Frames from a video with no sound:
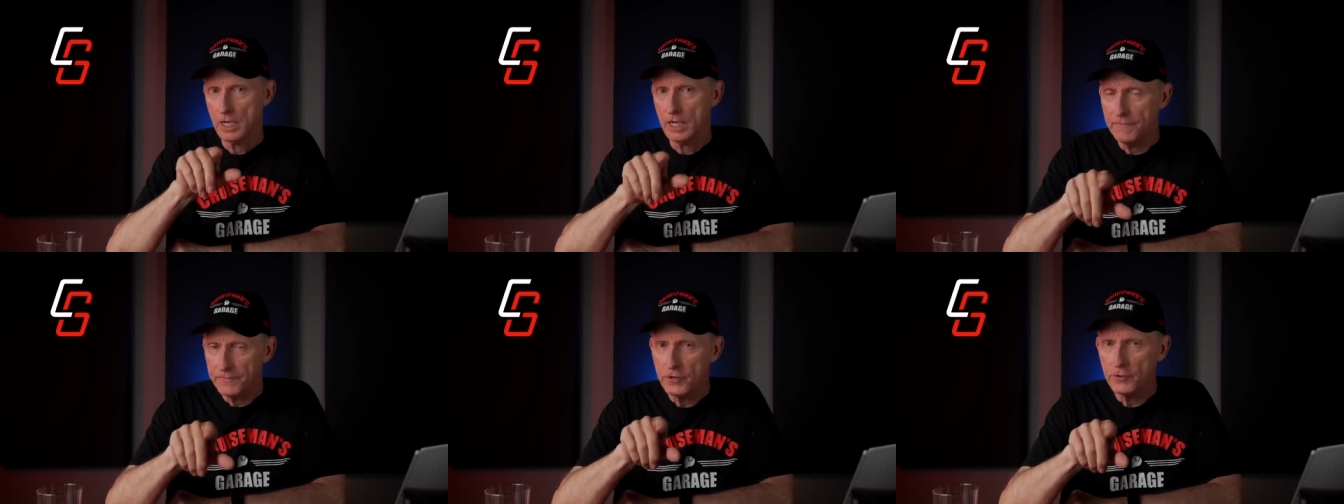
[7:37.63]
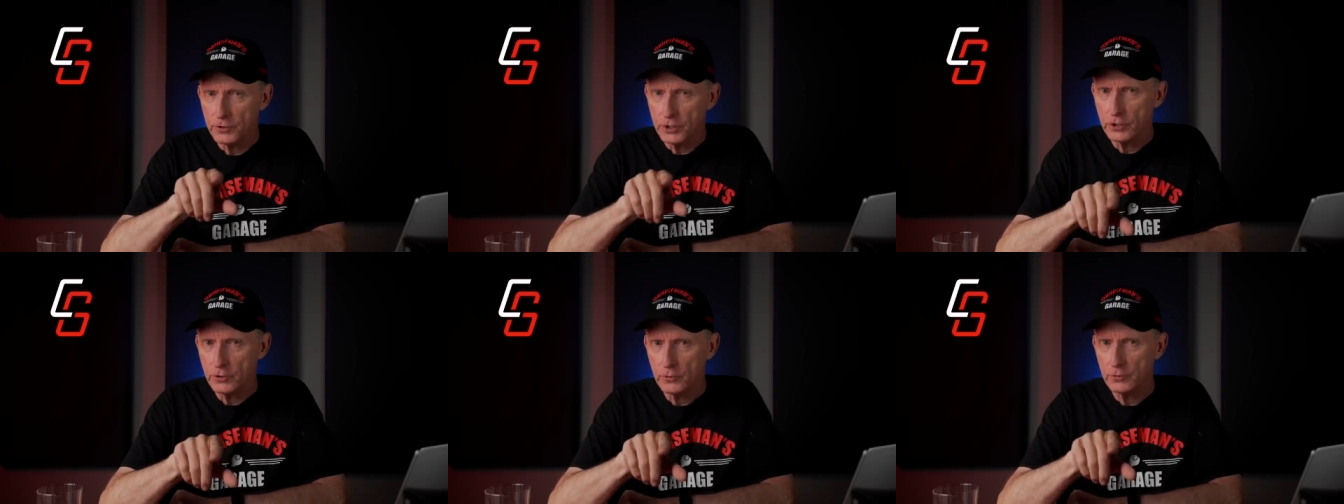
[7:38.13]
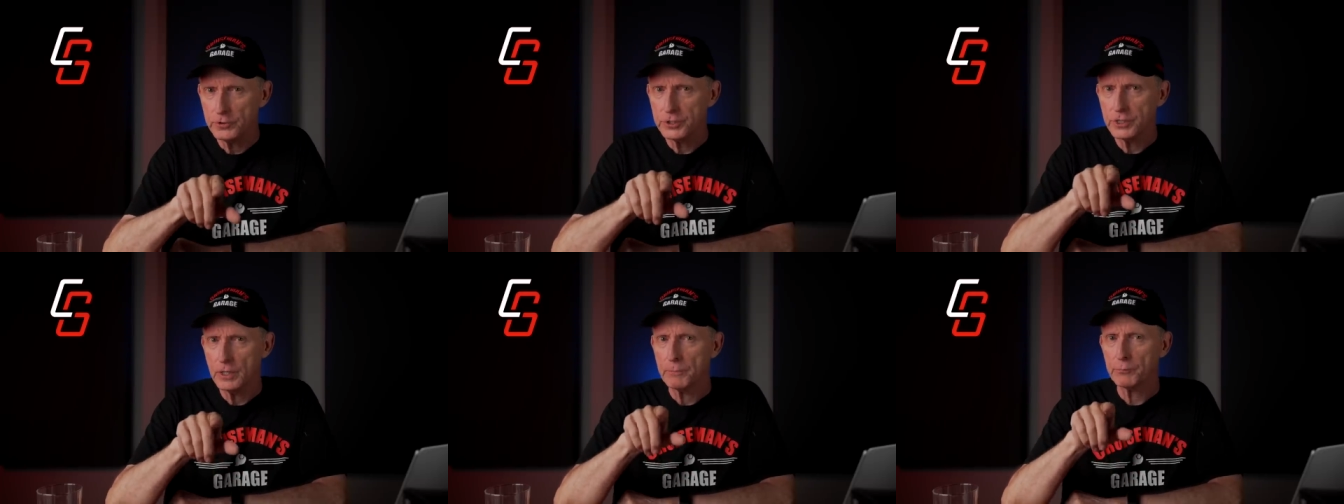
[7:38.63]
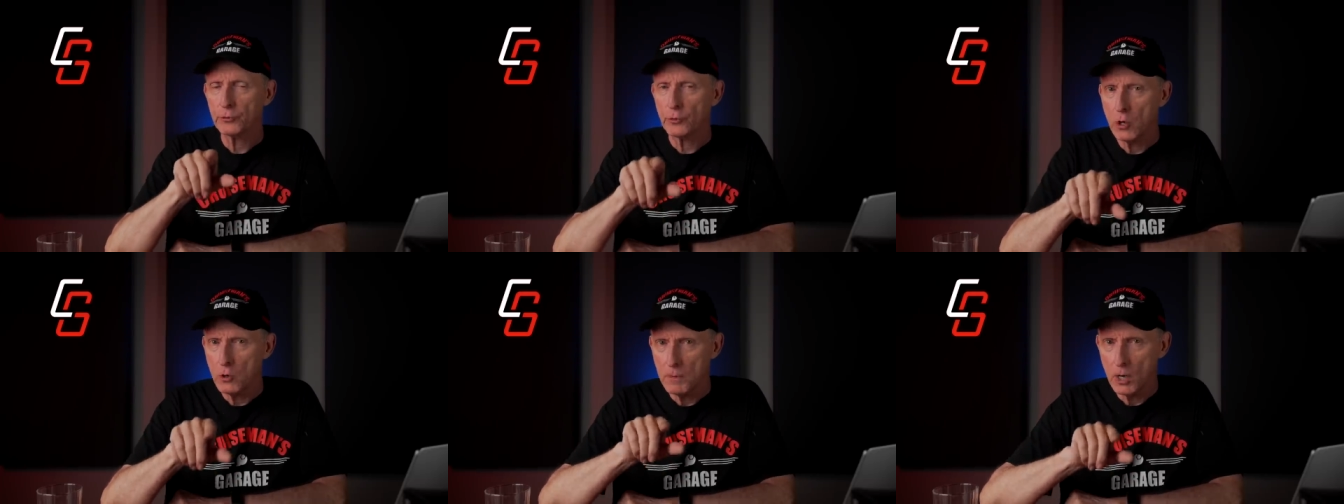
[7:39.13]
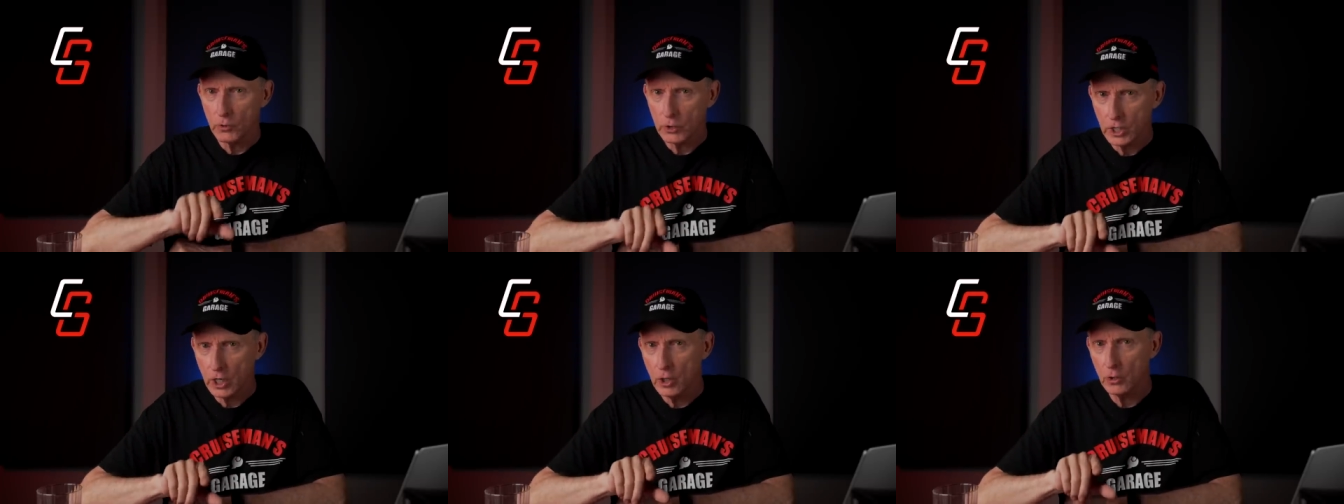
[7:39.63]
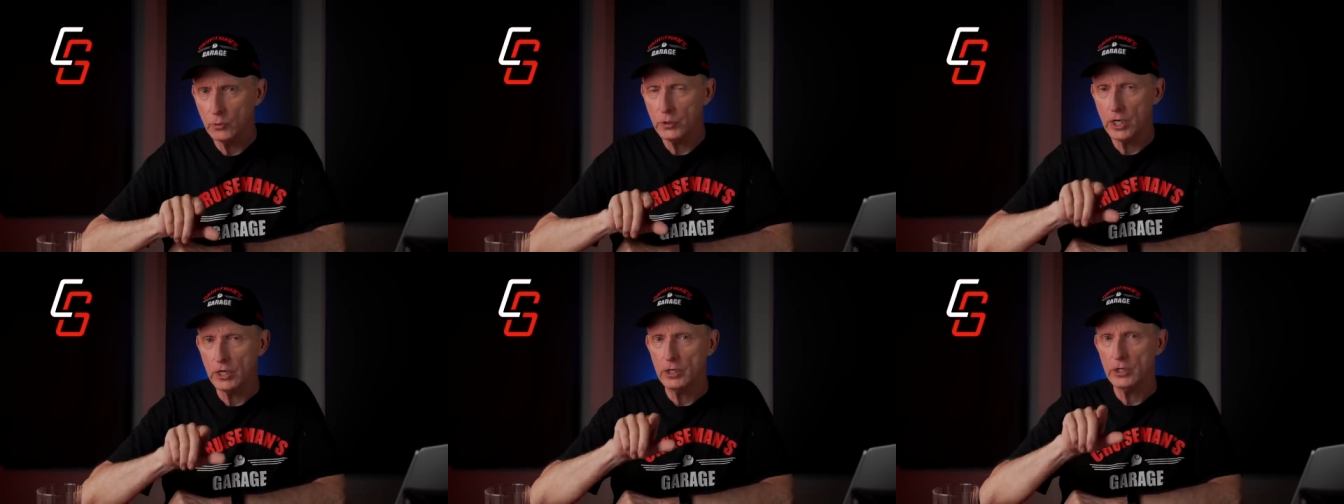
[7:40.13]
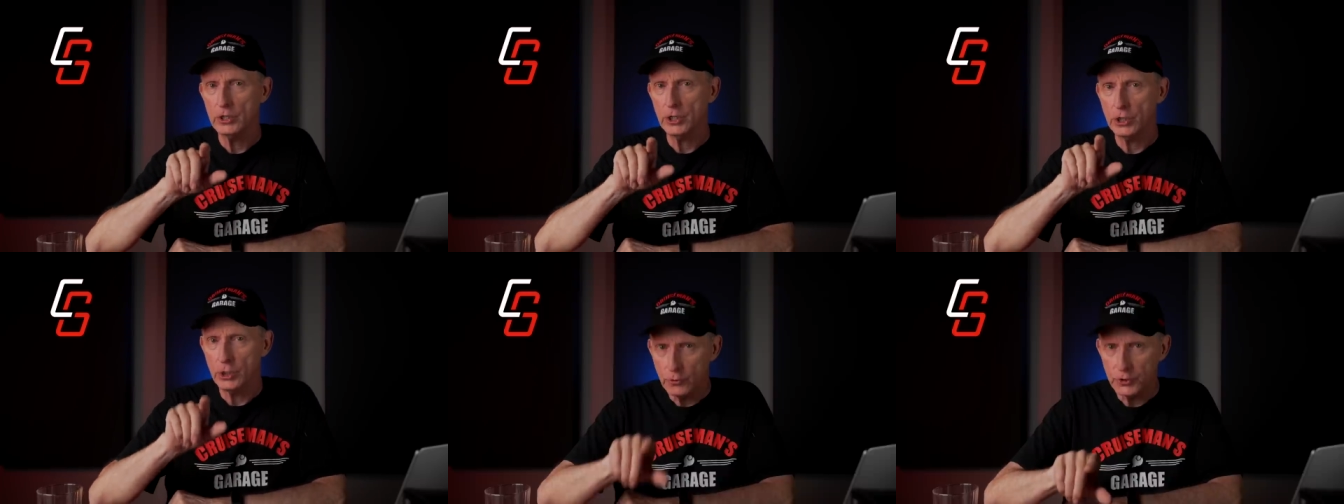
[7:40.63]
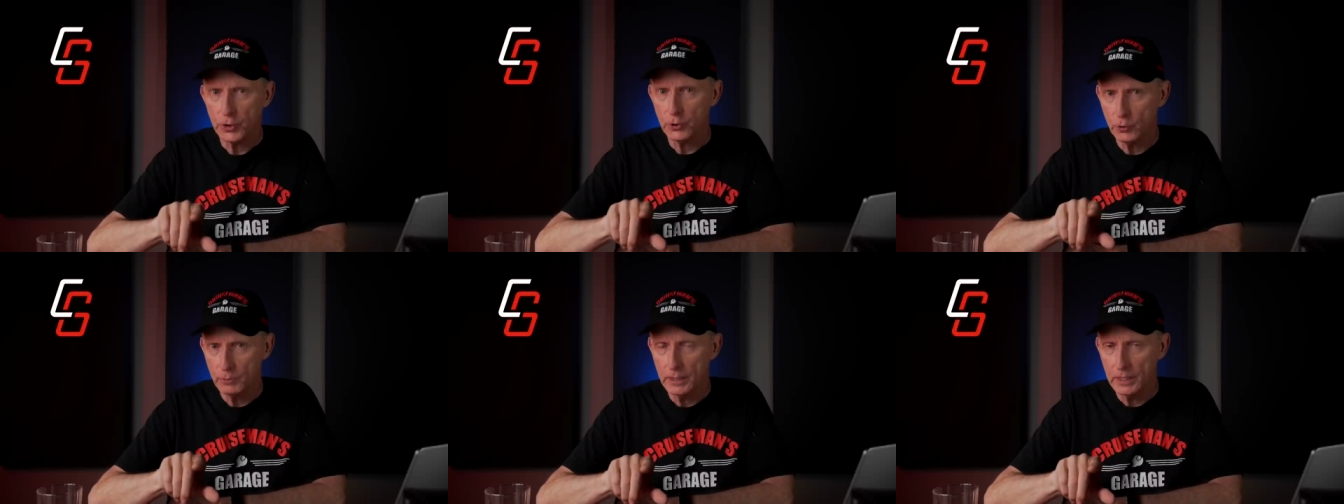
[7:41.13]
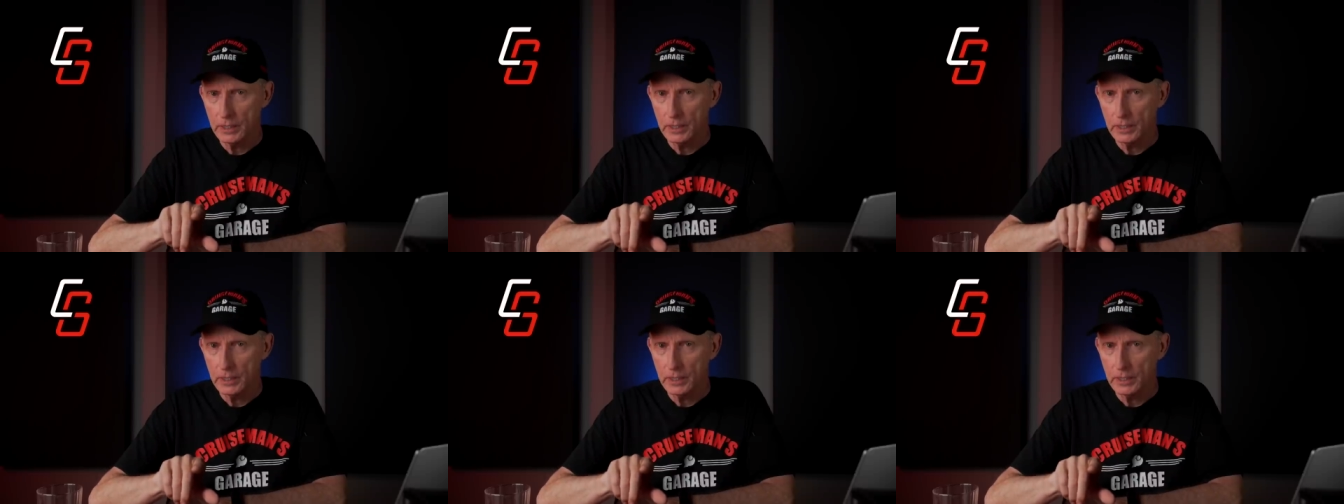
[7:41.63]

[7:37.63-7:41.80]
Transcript: if you use promo code YouTube